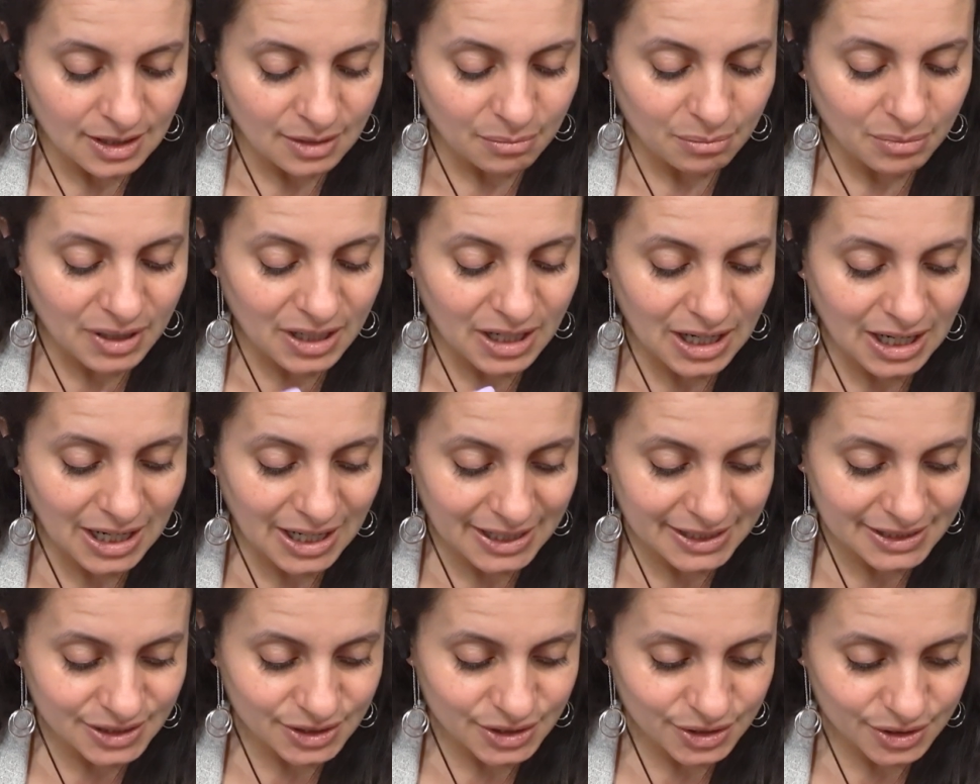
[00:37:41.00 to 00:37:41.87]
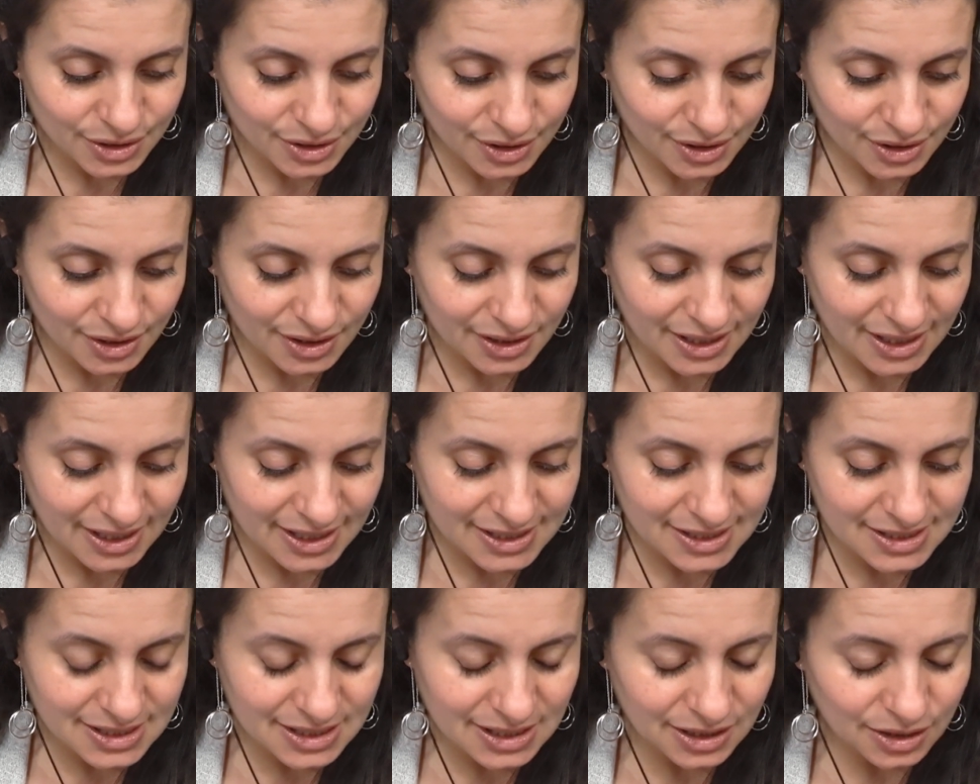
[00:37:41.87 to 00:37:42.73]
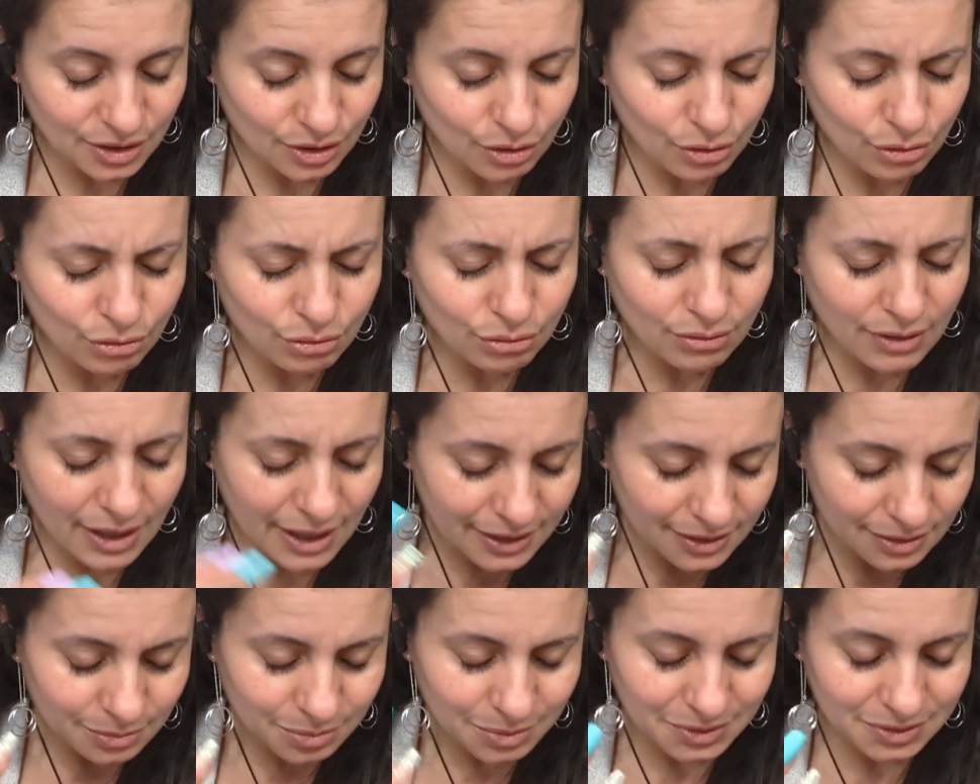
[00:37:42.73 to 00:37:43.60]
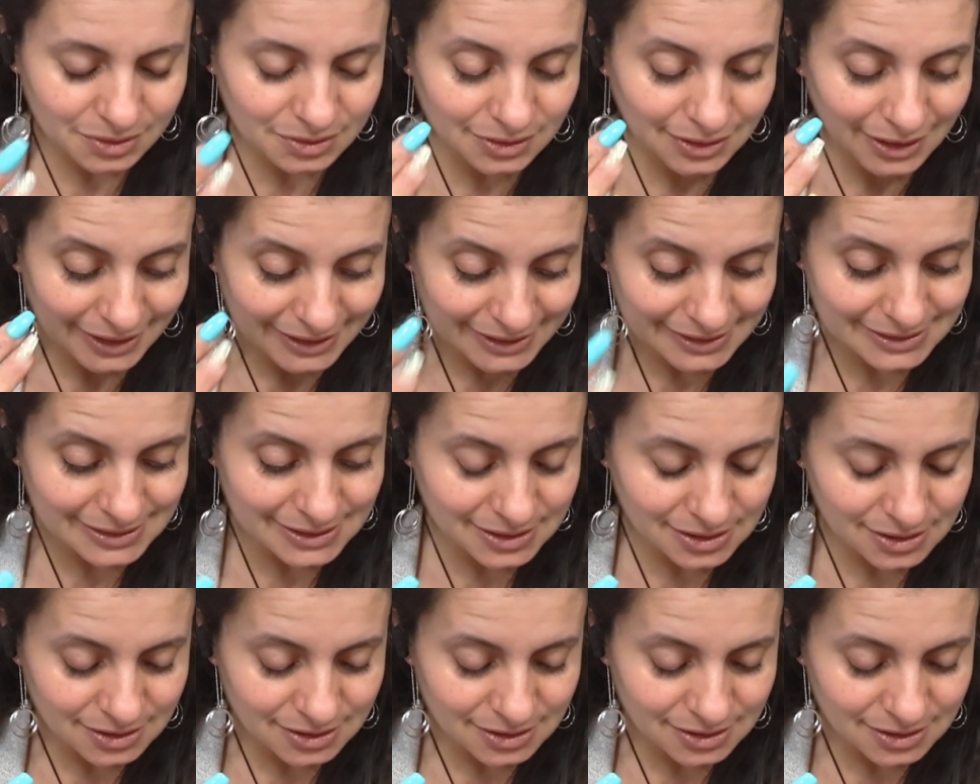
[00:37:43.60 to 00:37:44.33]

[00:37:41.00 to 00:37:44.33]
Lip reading: Behind her is incredible light.